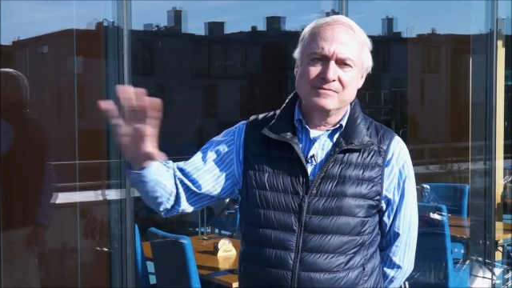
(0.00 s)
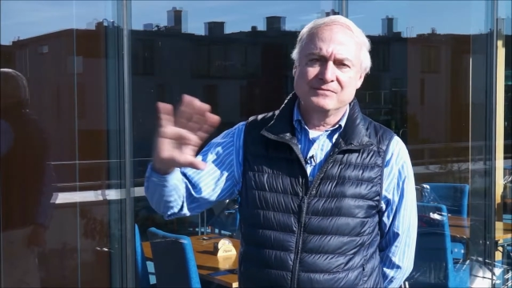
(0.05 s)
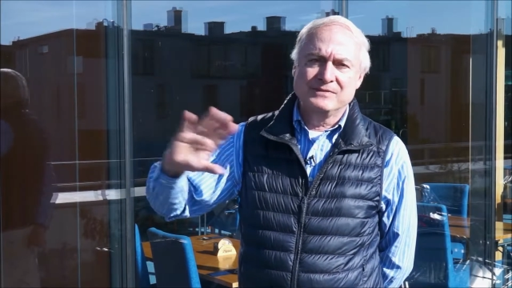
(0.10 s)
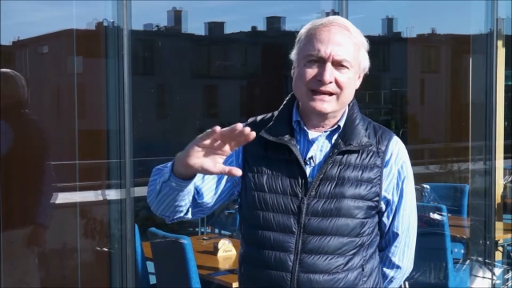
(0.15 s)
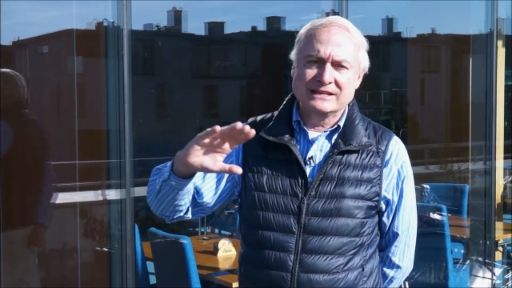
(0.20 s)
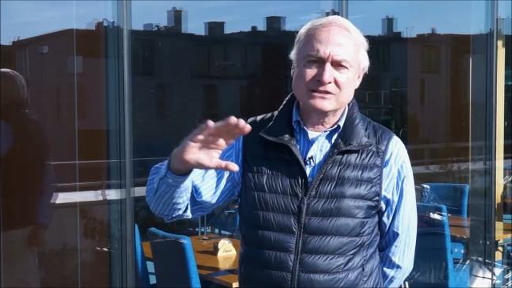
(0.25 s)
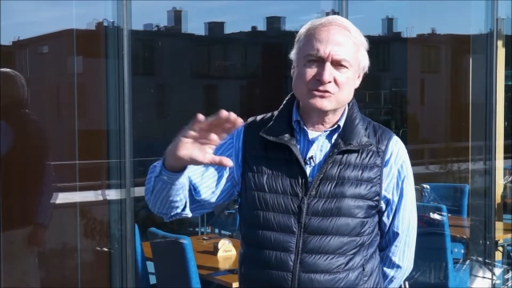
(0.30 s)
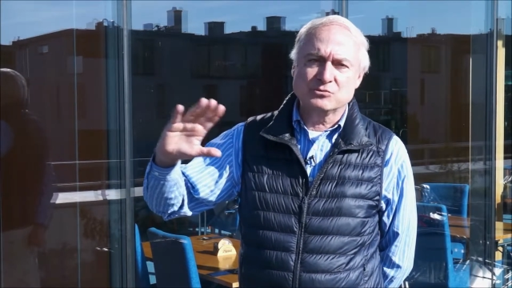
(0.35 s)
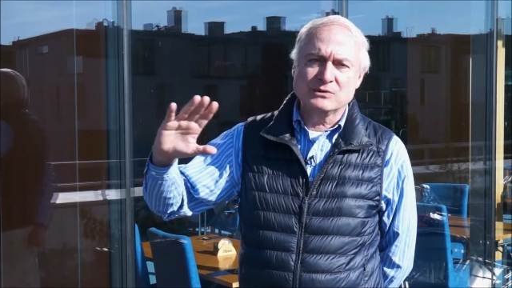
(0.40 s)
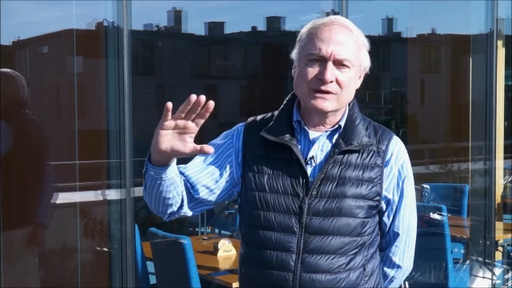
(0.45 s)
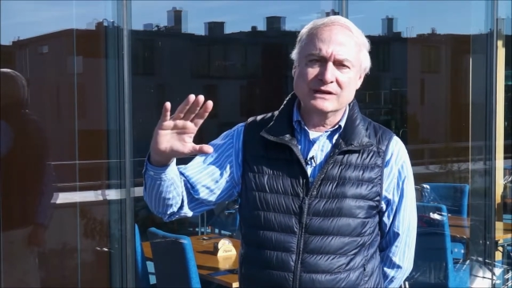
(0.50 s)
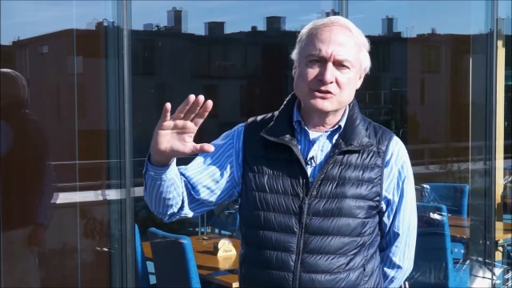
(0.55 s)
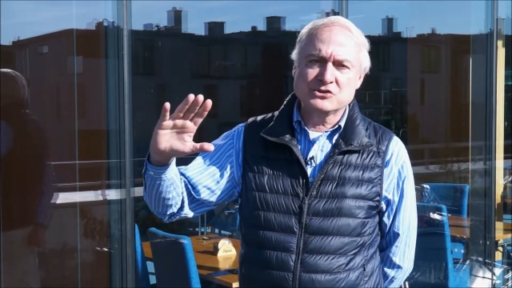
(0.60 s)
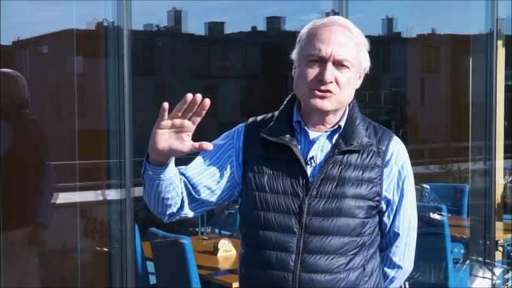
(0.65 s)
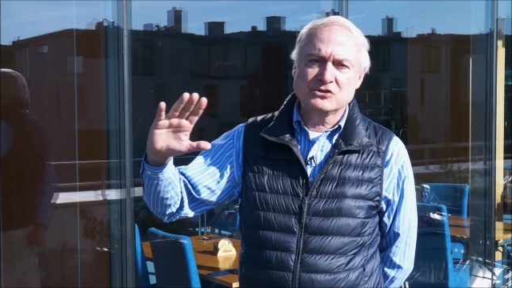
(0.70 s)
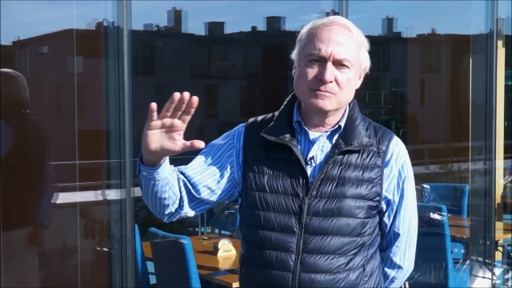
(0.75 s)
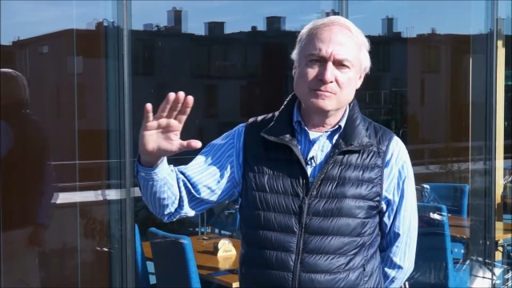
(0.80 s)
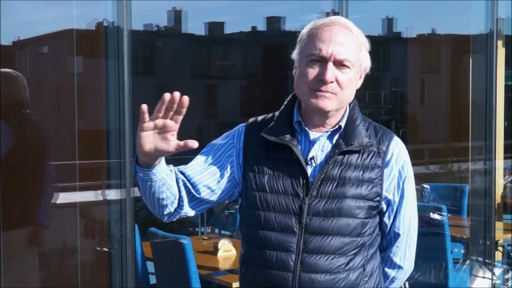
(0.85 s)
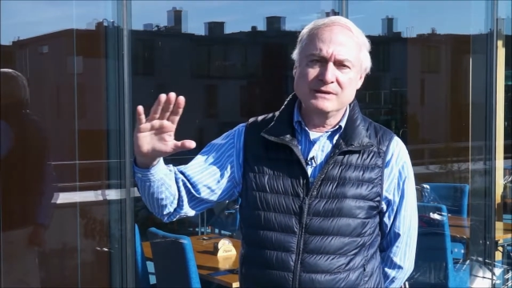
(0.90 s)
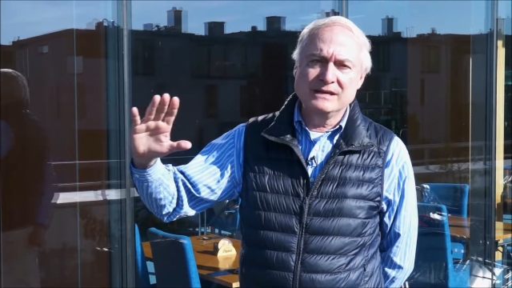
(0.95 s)
that really
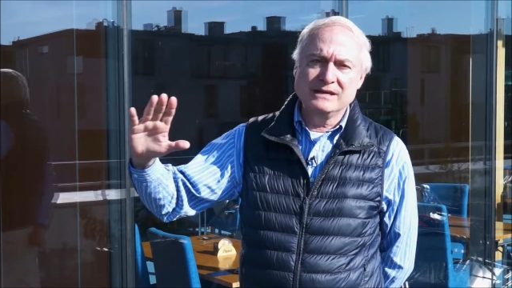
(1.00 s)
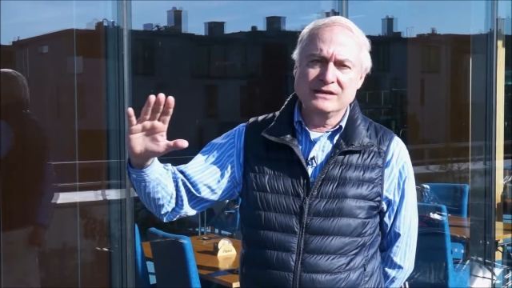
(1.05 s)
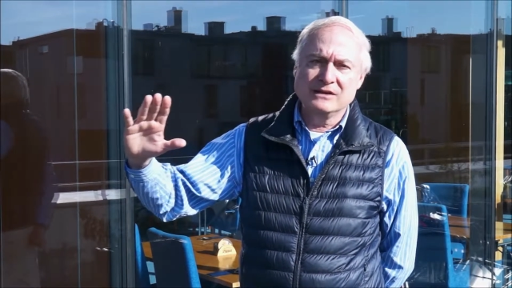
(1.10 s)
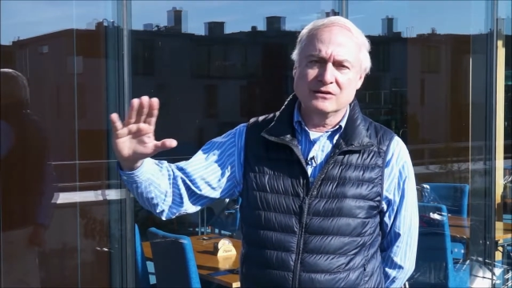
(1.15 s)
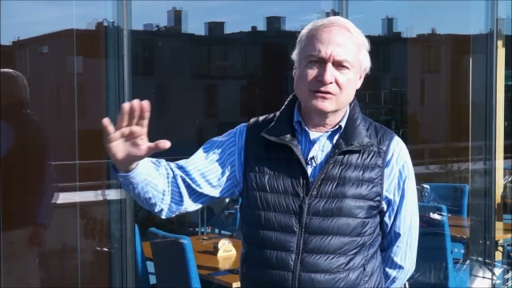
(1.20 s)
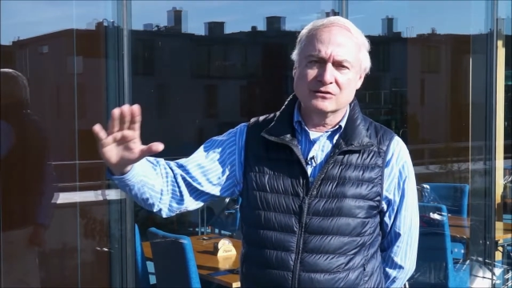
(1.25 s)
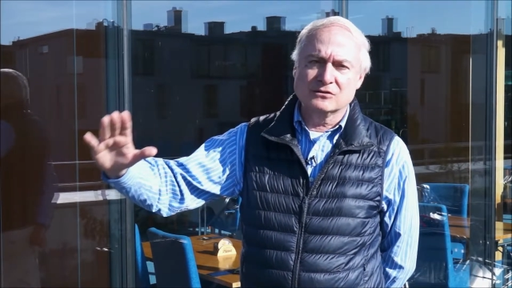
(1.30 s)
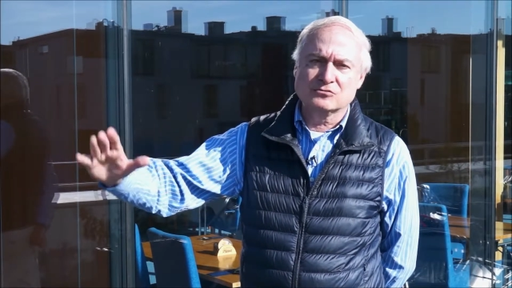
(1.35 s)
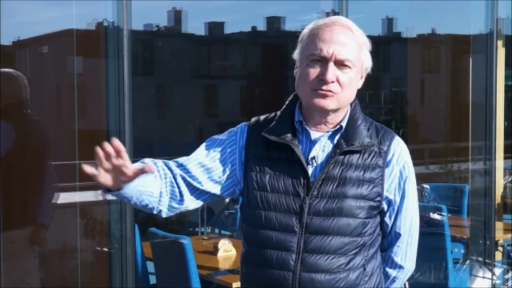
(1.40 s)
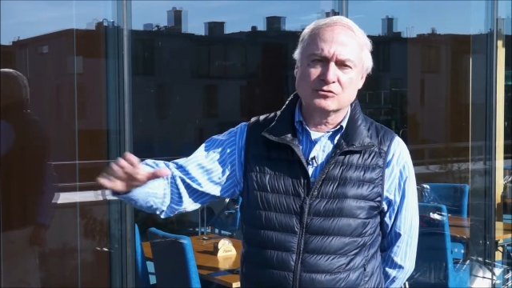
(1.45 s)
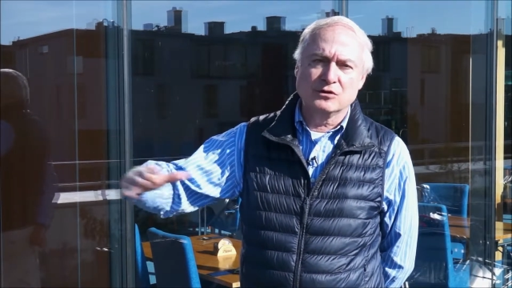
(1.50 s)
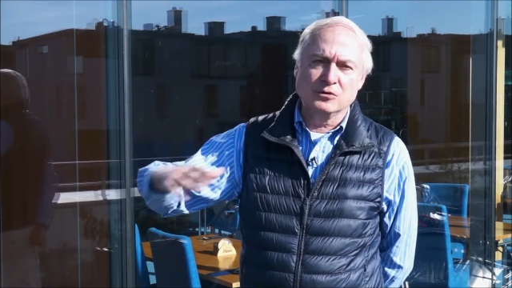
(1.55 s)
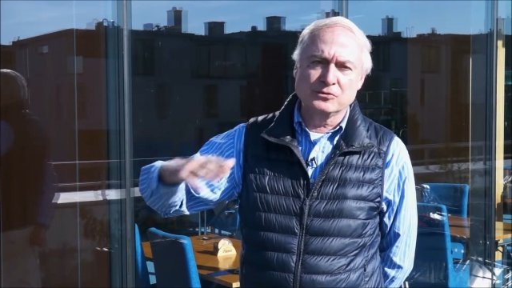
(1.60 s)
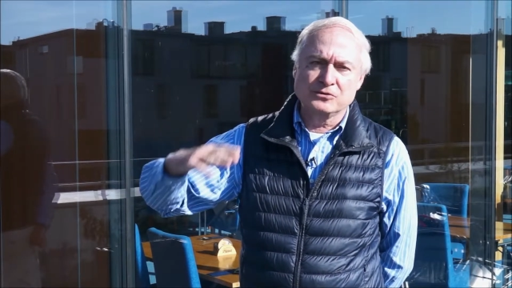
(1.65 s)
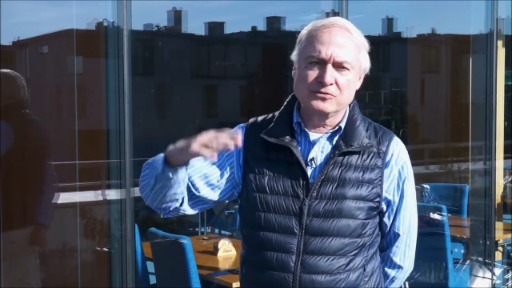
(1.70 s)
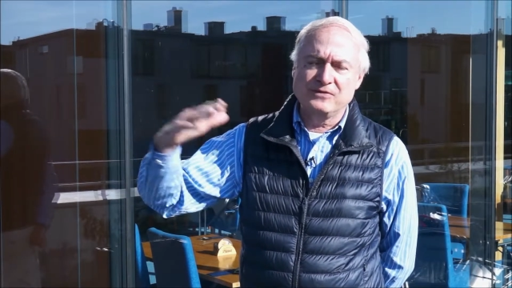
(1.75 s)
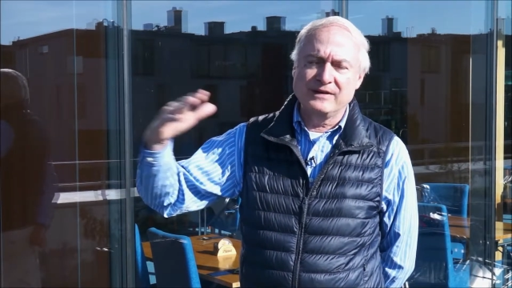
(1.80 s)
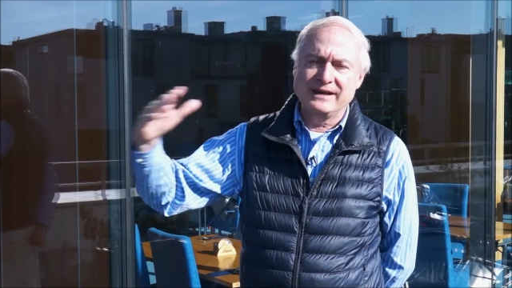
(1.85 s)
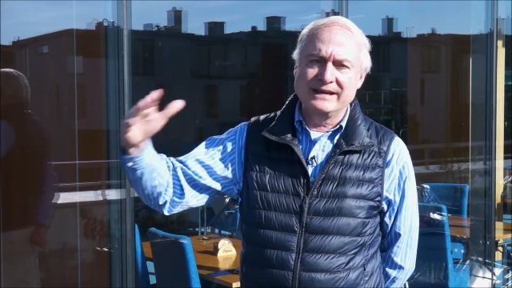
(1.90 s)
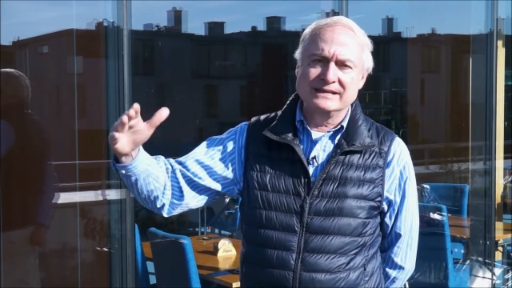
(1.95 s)
should be your
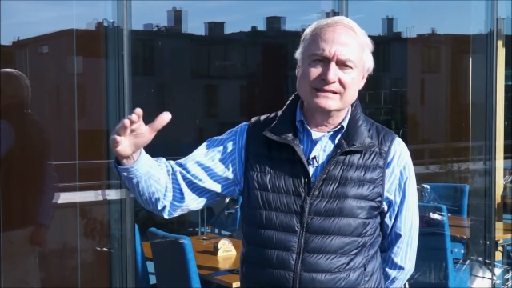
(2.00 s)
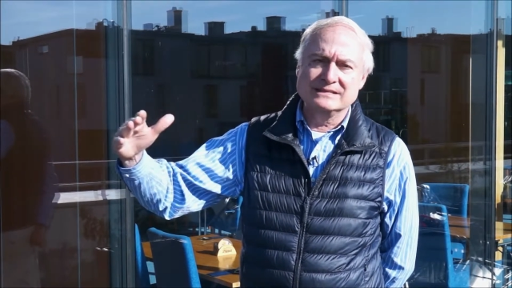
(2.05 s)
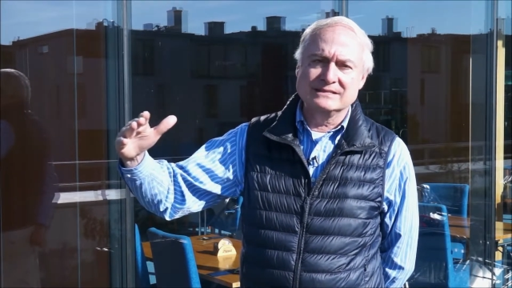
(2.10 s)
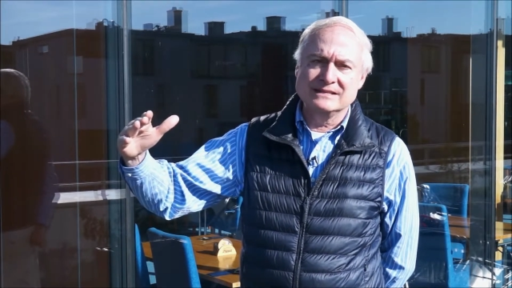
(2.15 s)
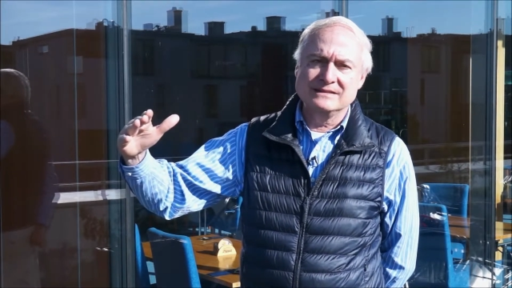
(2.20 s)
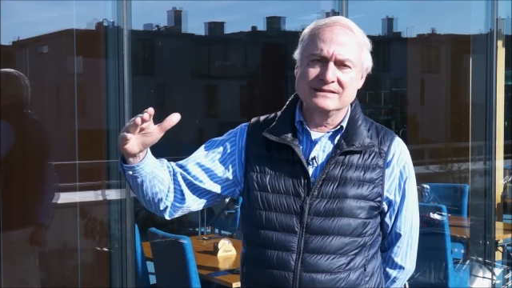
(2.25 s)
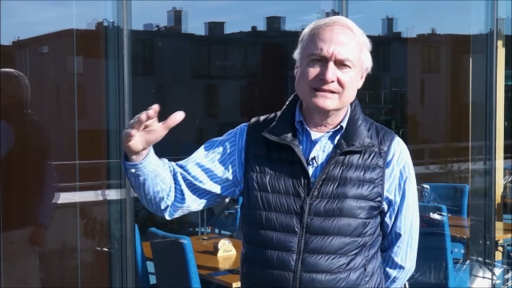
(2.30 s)
growth phase,